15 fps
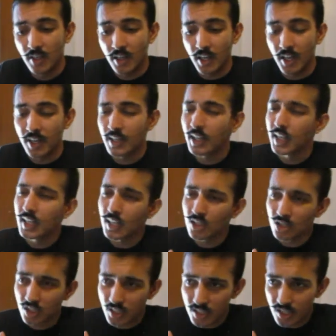And in our
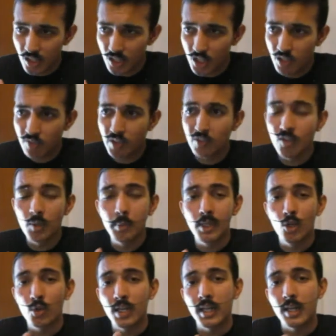third session, we will be
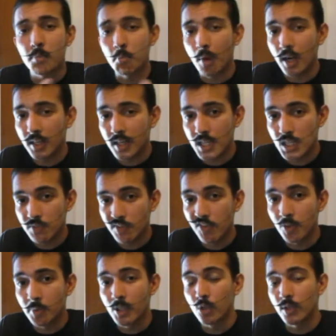looking at markets, we
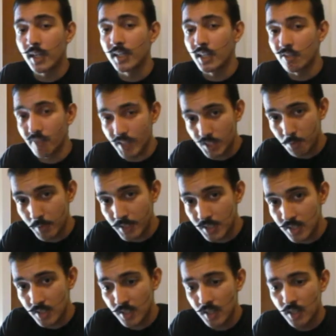will be looking at
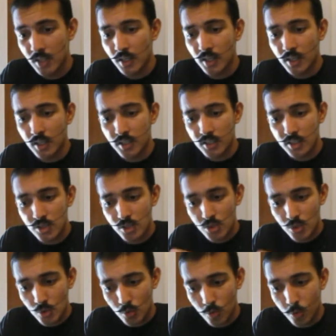investments.
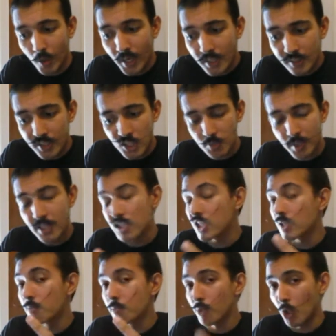So while this might
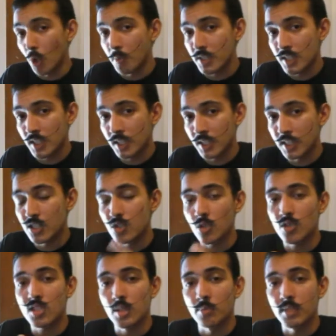seem promising, it's
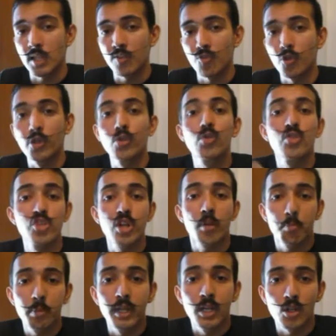not something for you to
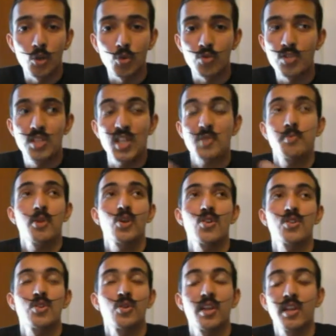jump into just
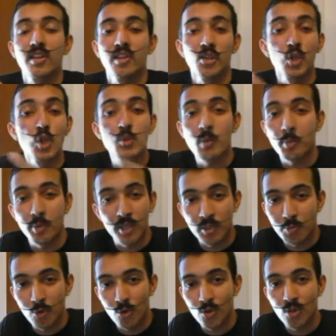because you read a newspaper
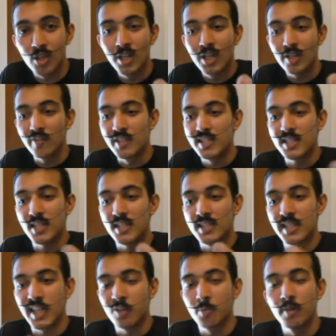report which says
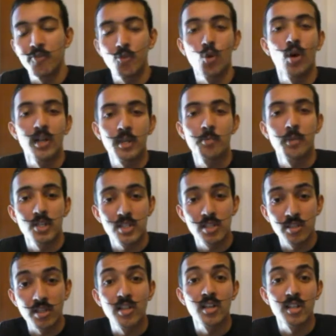there have been
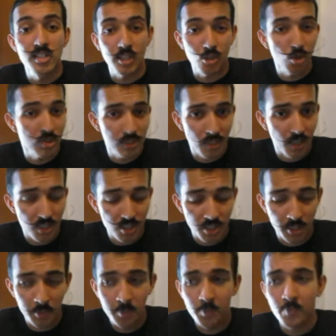400% returns across the last
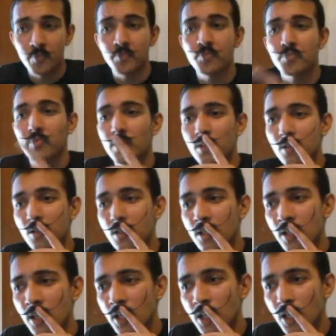year.
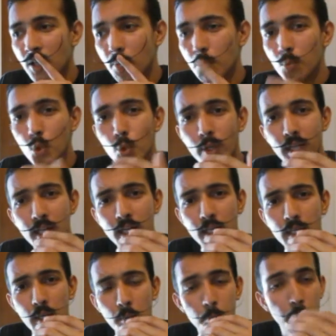
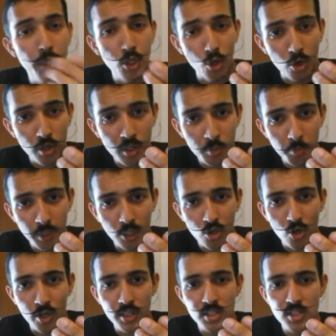Moving beyond
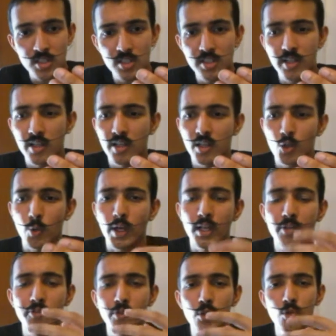Bitcoins, there are quite
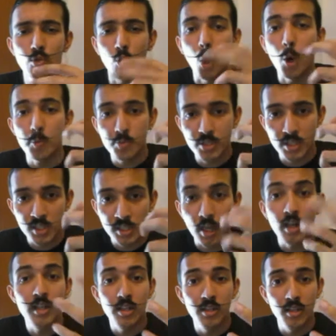a few options,
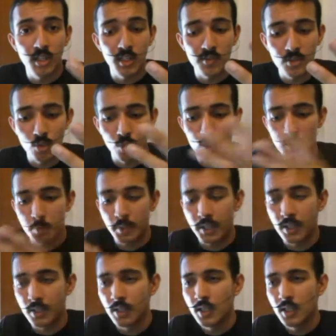alternatives, so to speak.